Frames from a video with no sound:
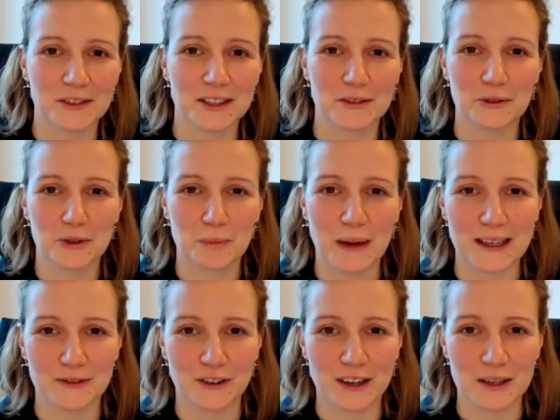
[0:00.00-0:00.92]
so there's no
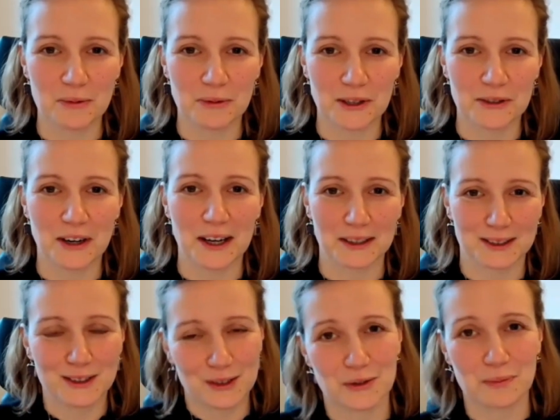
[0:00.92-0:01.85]
space for anyone to
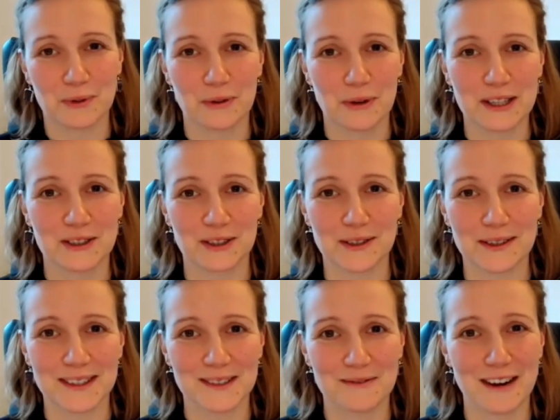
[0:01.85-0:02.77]
ask stupid questions,